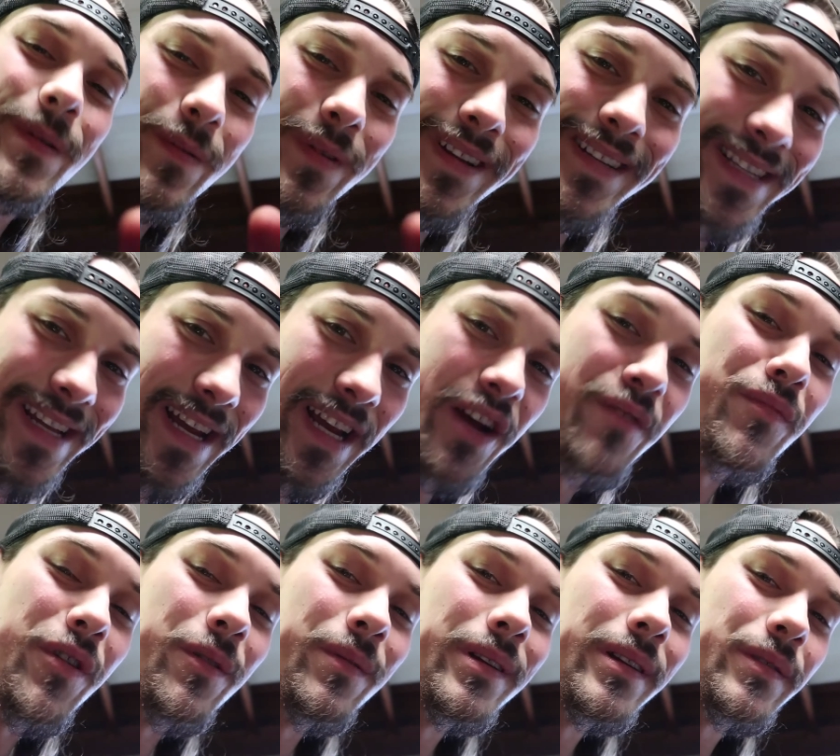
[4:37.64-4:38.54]
I want to take a
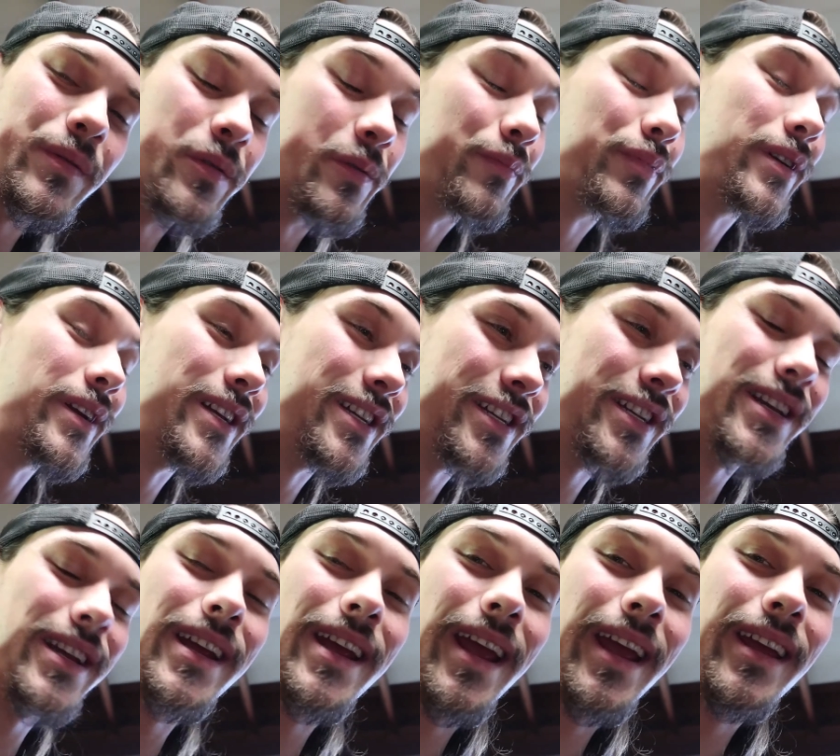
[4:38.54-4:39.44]
moment to
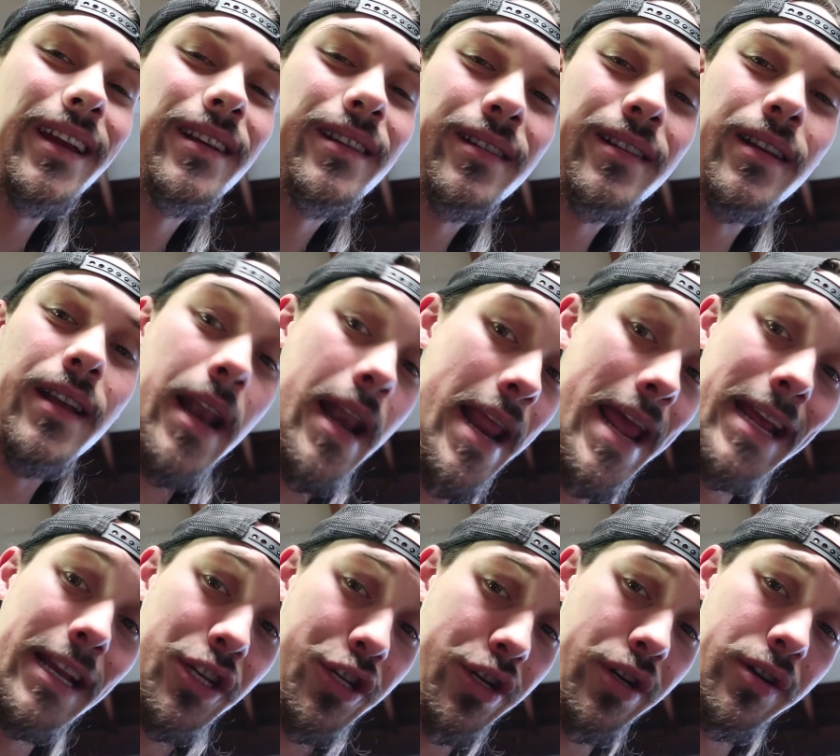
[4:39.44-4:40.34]
appreciate
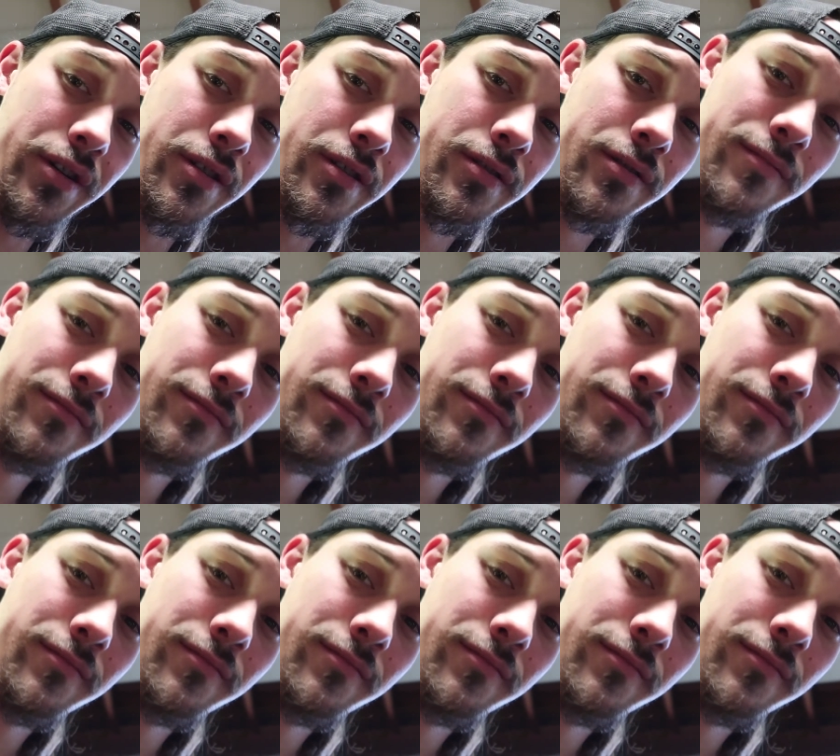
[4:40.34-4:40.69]
nature.